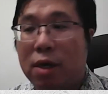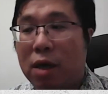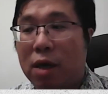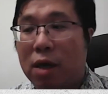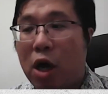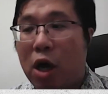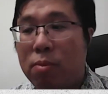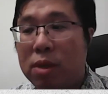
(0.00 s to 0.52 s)

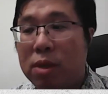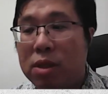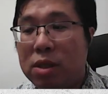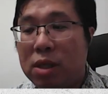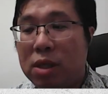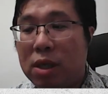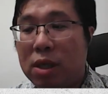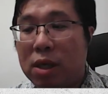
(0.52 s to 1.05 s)

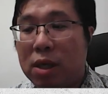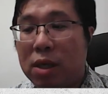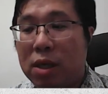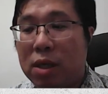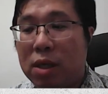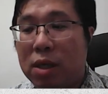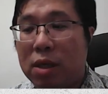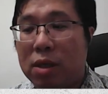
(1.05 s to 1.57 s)
government
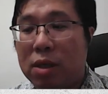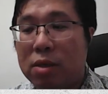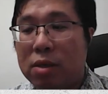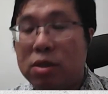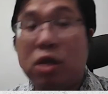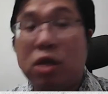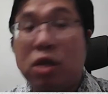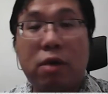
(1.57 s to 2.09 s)

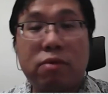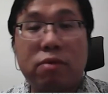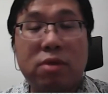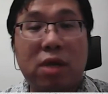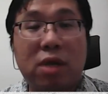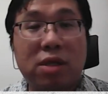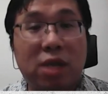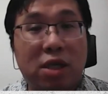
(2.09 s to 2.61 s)
general
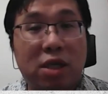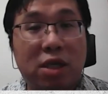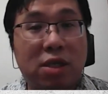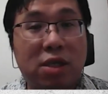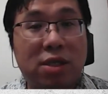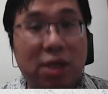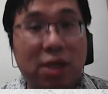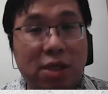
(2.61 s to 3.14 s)

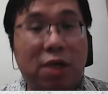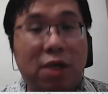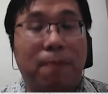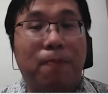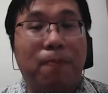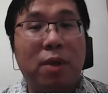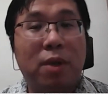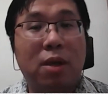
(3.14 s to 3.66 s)
taxation
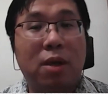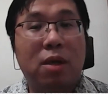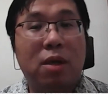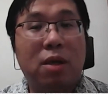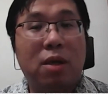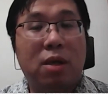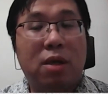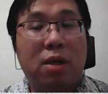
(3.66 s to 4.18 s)
system,
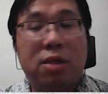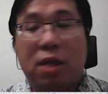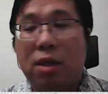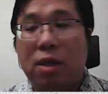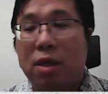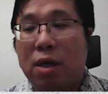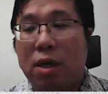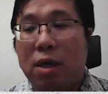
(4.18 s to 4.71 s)
is
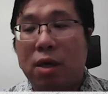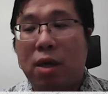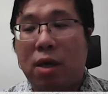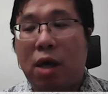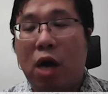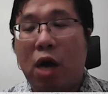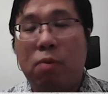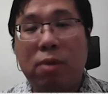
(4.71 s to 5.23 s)
that
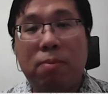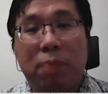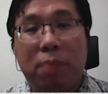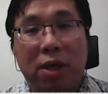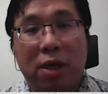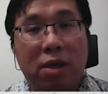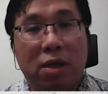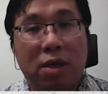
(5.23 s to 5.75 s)
government
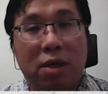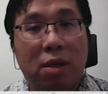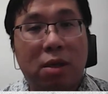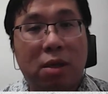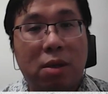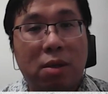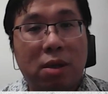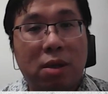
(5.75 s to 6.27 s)
being
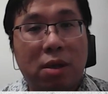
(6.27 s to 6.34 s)
the